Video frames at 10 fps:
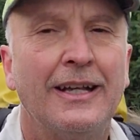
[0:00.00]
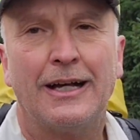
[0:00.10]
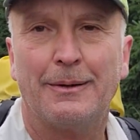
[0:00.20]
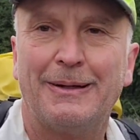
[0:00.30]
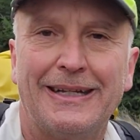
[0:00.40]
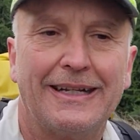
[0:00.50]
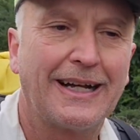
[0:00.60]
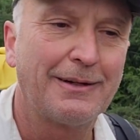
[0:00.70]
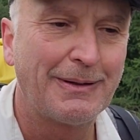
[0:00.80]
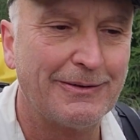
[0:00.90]
I mean,
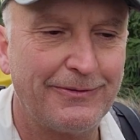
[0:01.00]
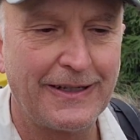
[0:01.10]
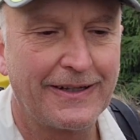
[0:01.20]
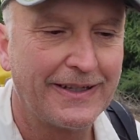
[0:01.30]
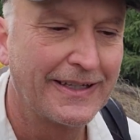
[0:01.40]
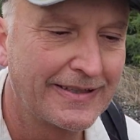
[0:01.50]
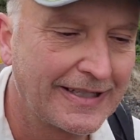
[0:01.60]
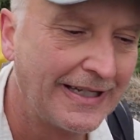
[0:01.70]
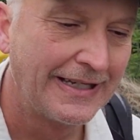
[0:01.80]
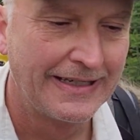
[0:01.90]
I've been feeling this
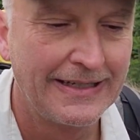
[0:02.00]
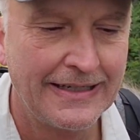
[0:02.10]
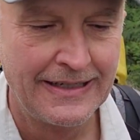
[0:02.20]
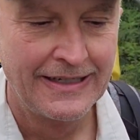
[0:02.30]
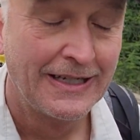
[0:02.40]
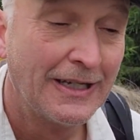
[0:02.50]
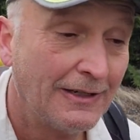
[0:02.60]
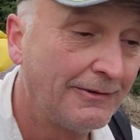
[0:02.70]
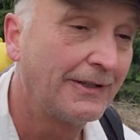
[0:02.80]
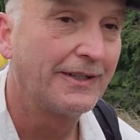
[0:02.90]

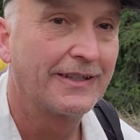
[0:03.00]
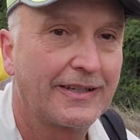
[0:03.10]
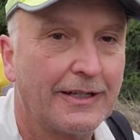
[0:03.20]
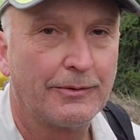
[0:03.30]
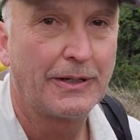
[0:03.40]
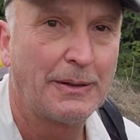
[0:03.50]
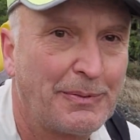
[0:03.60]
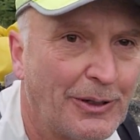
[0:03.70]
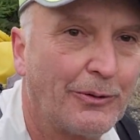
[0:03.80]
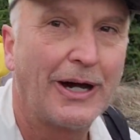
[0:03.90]

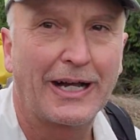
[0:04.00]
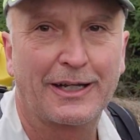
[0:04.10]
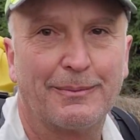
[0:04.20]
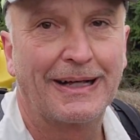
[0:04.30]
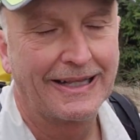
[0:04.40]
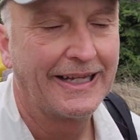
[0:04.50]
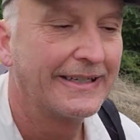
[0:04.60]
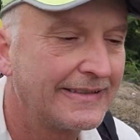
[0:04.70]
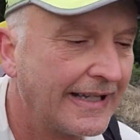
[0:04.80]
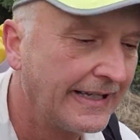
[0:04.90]
uphill walk in my
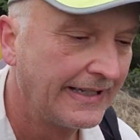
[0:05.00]
legs,